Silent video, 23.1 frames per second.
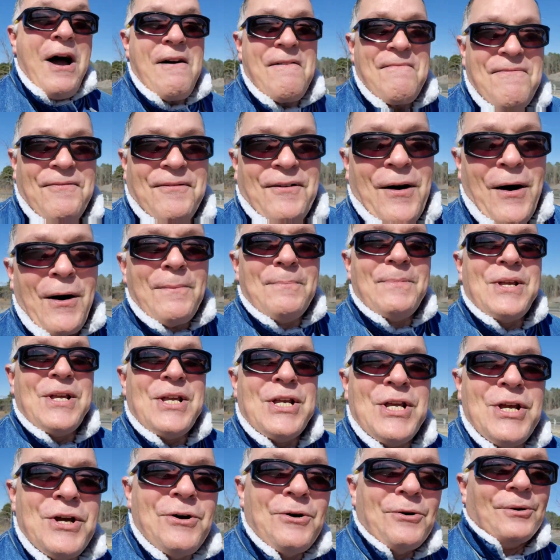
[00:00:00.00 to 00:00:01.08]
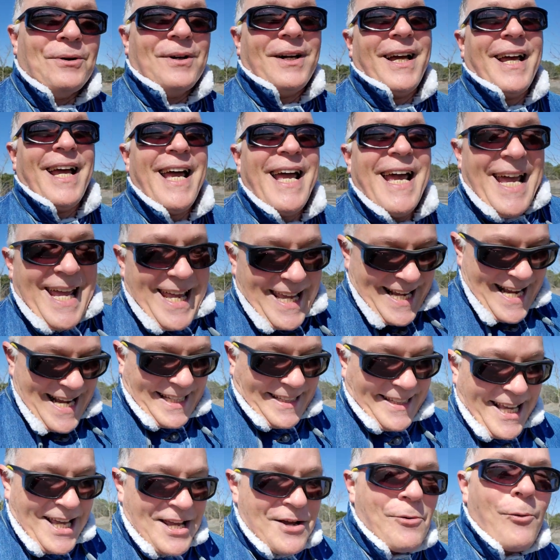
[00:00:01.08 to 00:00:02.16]
From you. And I'll
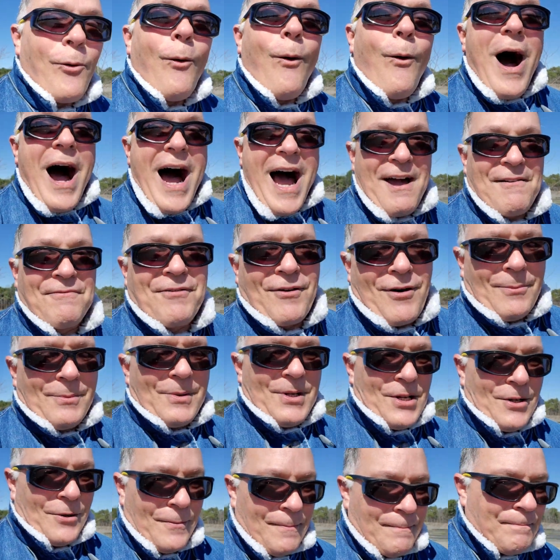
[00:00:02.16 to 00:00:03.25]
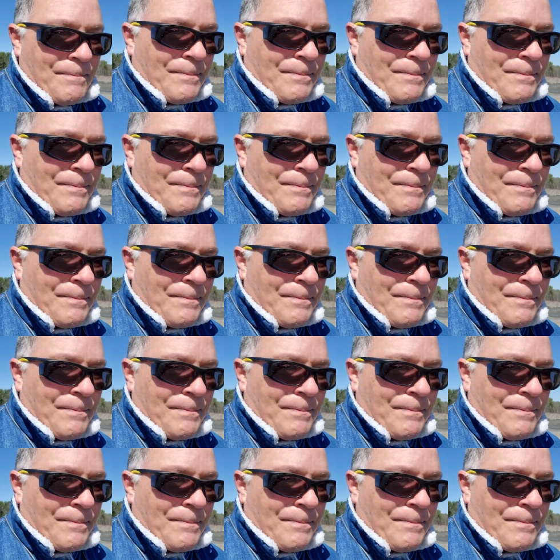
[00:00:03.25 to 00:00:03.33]
tell you why from you.